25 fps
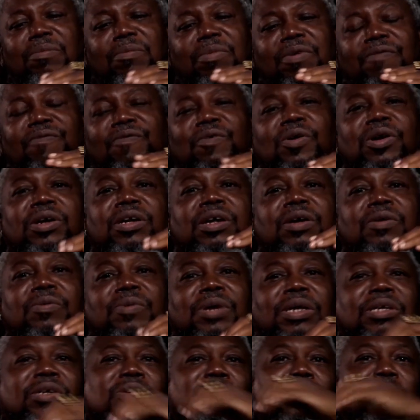before they
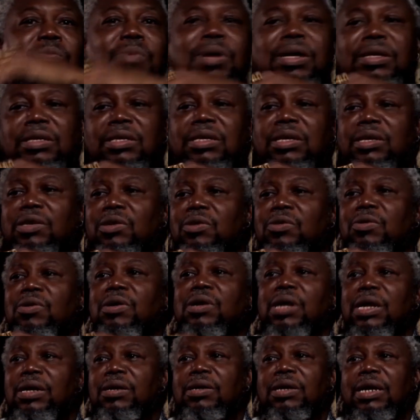reach Kumasi,
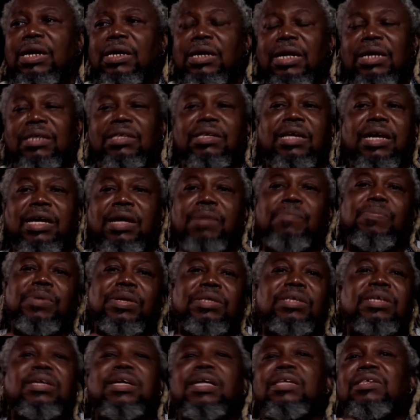the second
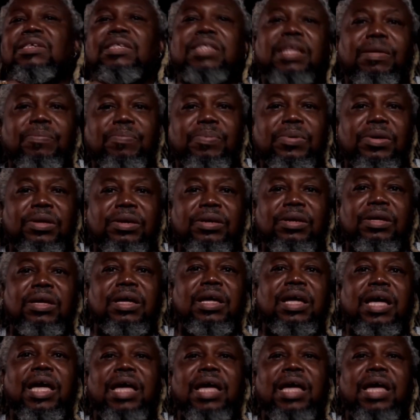person can step in